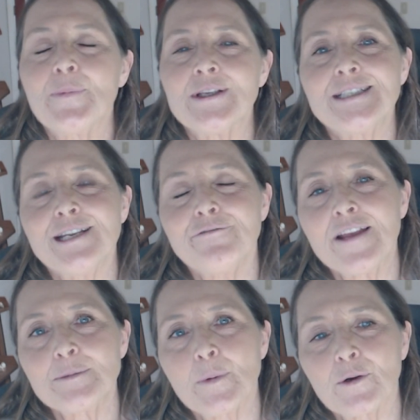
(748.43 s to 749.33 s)
the C
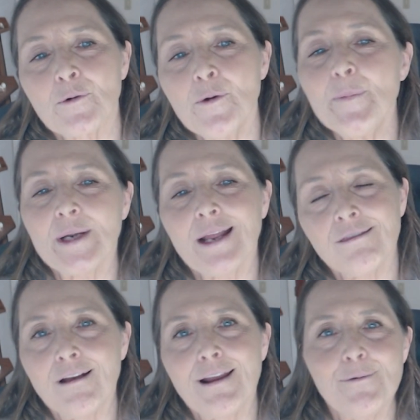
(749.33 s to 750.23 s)
Facebook group, and I
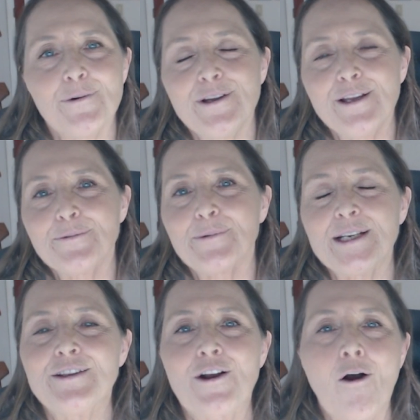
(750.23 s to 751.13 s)
thought I would
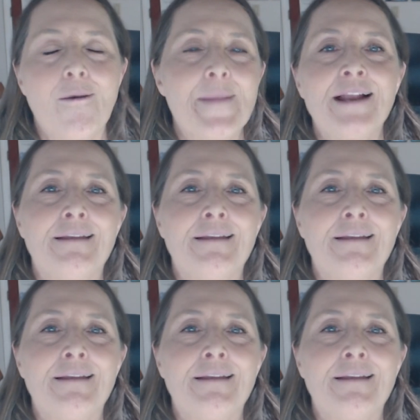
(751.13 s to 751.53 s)
read the comment